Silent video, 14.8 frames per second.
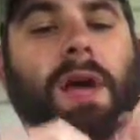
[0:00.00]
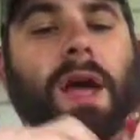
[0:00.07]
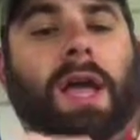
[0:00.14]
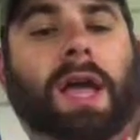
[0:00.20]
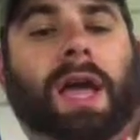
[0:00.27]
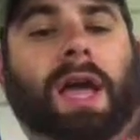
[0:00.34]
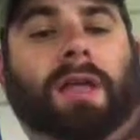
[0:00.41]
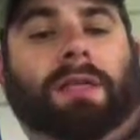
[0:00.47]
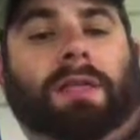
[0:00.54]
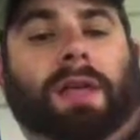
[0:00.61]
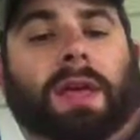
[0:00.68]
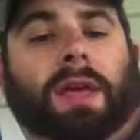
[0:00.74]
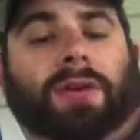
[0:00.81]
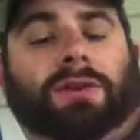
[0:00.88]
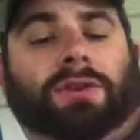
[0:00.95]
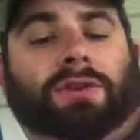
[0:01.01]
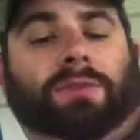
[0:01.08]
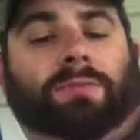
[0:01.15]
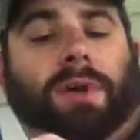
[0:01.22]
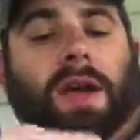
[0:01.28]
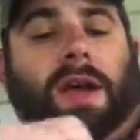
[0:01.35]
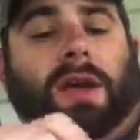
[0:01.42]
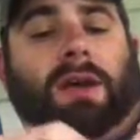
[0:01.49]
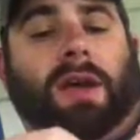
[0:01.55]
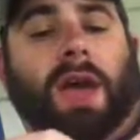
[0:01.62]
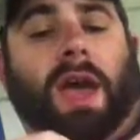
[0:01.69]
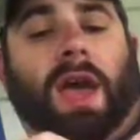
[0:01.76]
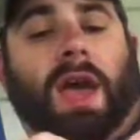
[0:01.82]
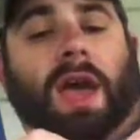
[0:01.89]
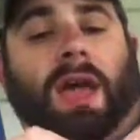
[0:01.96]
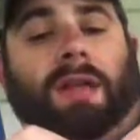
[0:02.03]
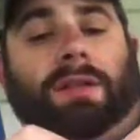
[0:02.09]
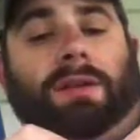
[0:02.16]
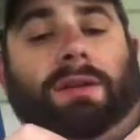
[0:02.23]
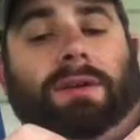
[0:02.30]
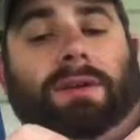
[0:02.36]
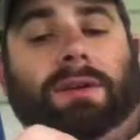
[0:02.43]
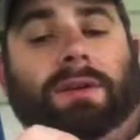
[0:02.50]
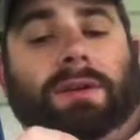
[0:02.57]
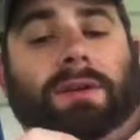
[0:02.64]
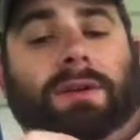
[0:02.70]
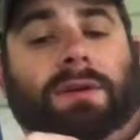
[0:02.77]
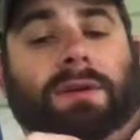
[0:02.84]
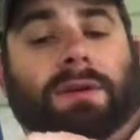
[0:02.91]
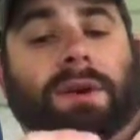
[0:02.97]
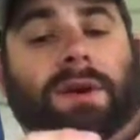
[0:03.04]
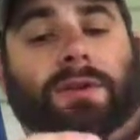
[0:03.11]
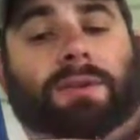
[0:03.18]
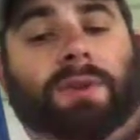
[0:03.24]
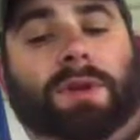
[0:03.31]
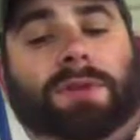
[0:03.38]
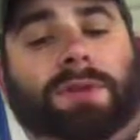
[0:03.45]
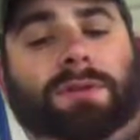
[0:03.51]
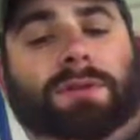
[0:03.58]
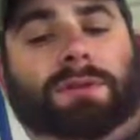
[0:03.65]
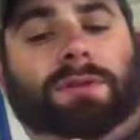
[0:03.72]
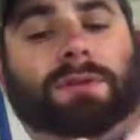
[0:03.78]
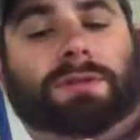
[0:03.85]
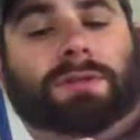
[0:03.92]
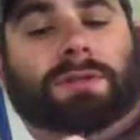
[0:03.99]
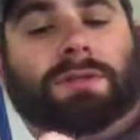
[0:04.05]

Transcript: Again, the toothpick and tweezers.